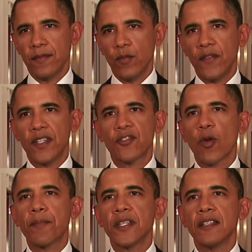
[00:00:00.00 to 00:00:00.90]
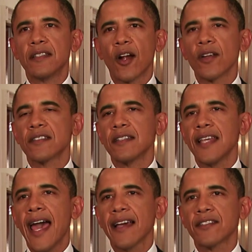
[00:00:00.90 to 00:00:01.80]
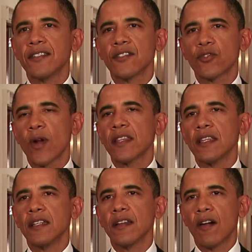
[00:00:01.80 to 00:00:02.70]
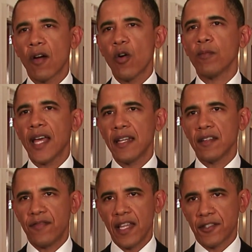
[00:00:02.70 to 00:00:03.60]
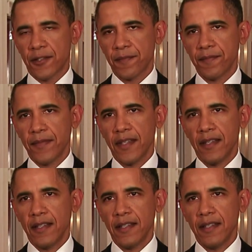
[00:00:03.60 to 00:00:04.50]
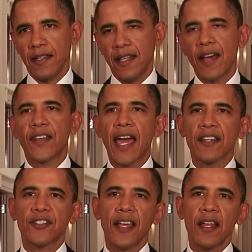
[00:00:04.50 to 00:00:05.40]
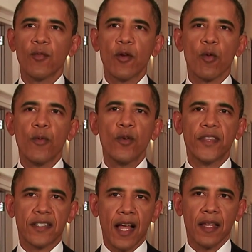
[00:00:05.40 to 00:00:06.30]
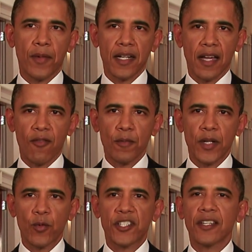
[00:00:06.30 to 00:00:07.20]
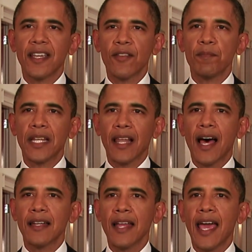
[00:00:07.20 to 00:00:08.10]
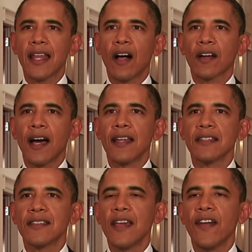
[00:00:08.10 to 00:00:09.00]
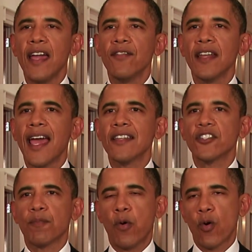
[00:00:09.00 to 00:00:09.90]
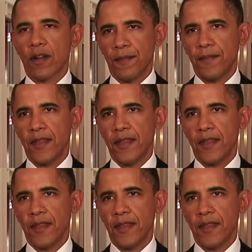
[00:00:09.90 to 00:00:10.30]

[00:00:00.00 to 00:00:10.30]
We've disrupted terrorist attacks and strengthened our homeland defense. In Afghanistan, we removed the Taliban government, which had given bin Laden and al-Queda safe haven and support.